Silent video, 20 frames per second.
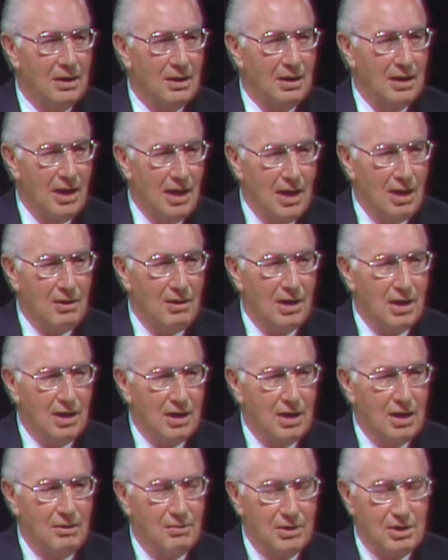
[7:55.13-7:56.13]
"Now I
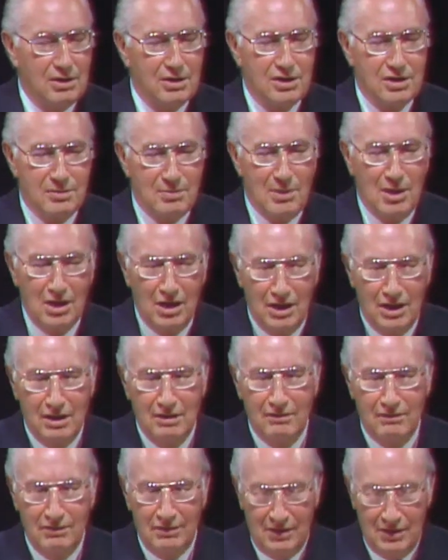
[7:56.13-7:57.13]
think we are small
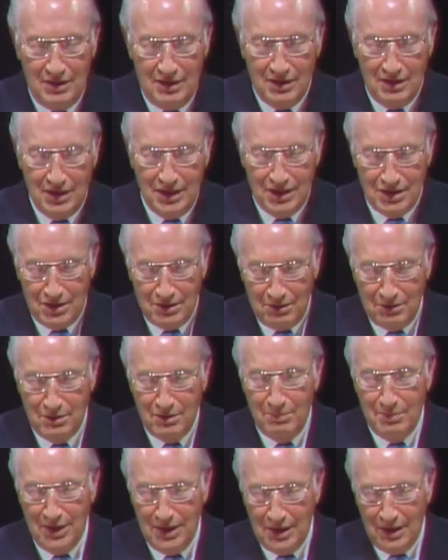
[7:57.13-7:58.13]
enough. Let's go to
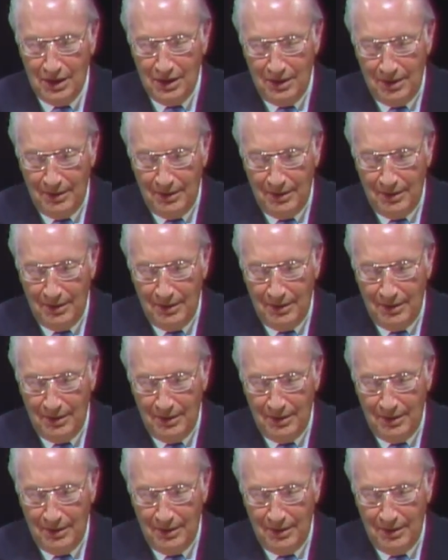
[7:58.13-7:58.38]
bed."